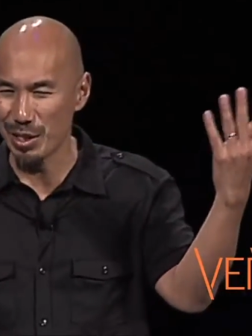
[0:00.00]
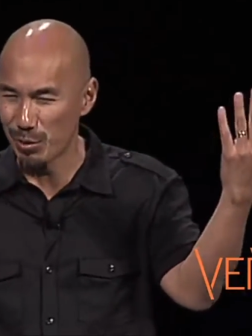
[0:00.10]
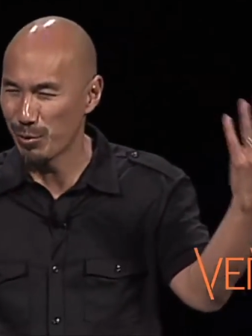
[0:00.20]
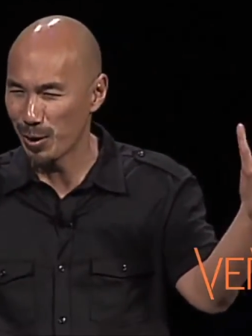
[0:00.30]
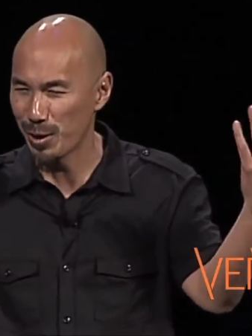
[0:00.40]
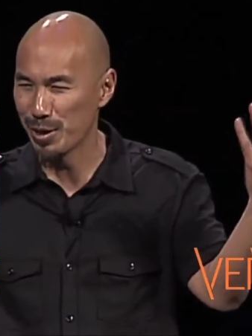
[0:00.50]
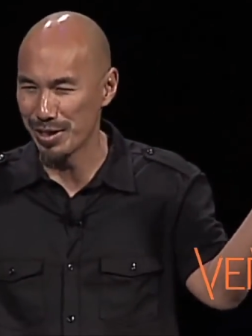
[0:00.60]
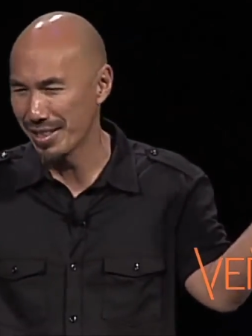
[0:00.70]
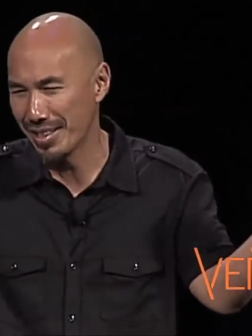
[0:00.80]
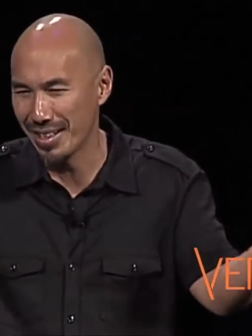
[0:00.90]
You know,
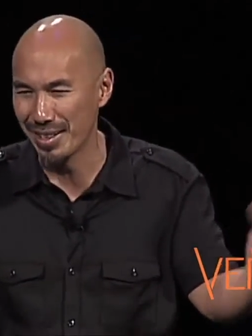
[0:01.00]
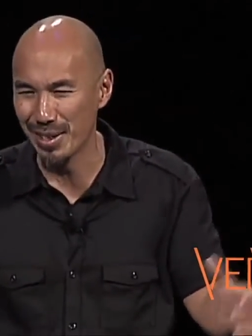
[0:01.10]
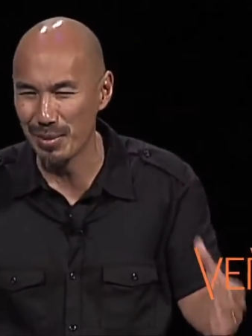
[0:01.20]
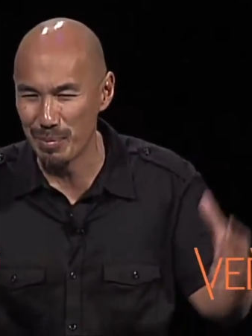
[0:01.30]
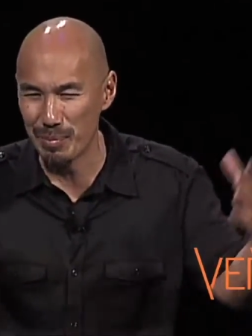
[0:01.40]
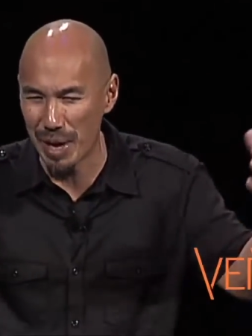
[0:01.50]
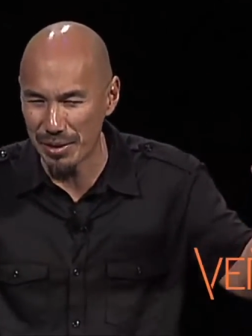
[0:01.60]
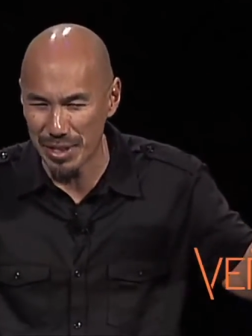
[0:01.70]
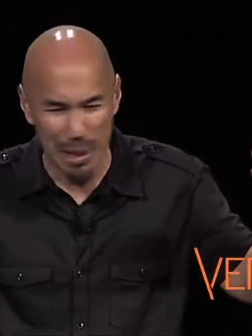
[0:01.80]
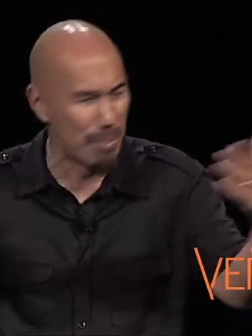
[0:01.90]
verge, I, I don't know. I
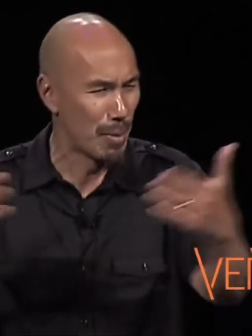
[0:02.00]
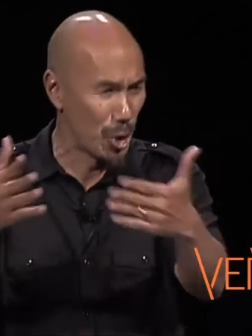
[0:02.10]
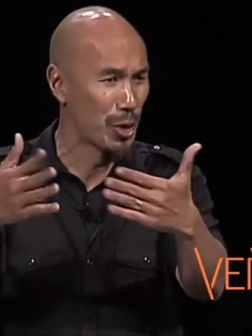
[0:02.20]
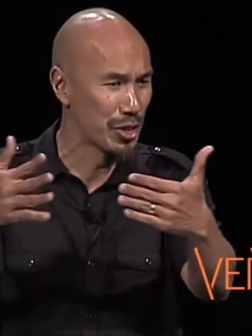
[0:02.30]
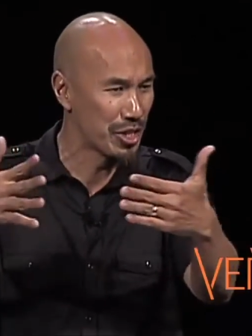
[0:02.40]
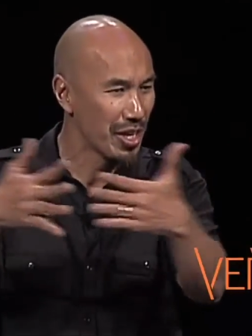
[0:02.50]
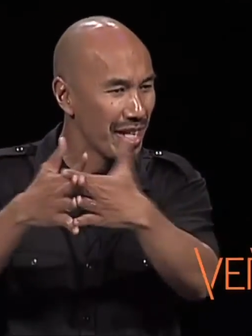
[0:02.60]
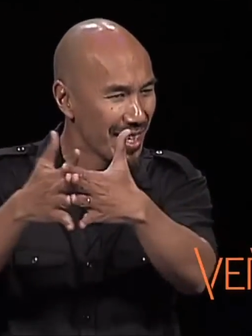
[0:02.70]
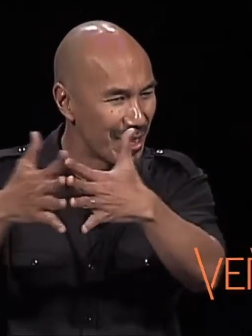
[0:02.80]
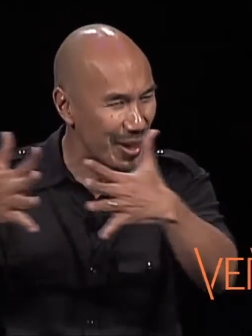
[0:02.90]
was thinking merge,
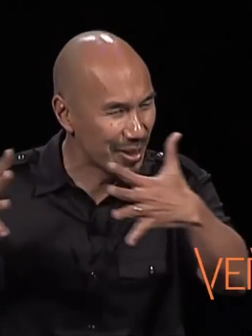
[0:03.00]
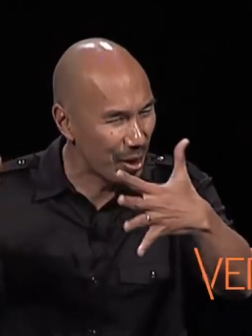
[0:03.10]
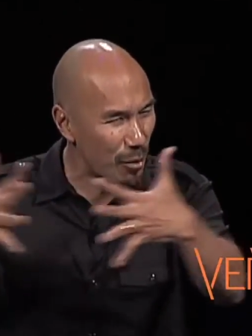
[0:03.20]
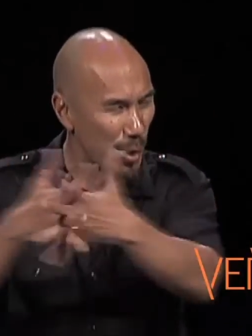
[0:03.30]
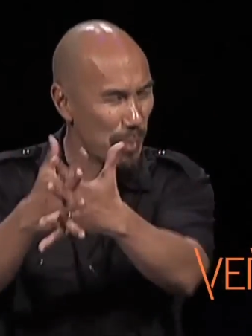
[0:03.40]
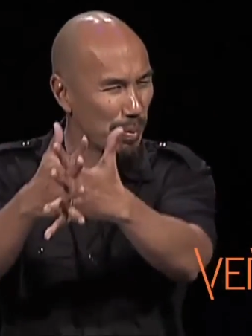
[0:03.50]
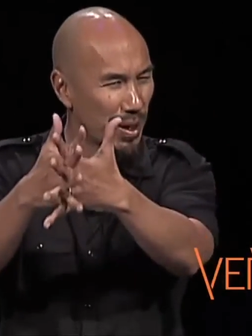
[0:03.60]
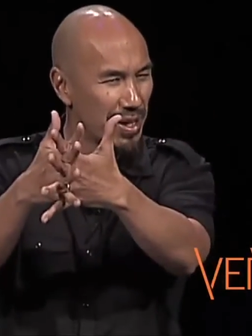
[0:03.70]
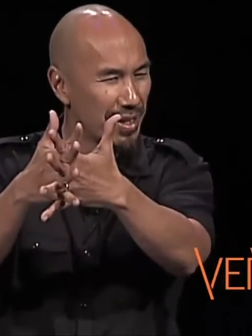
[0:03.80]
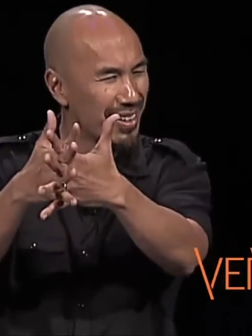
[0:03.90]
you know, I thought, oh, we're blend.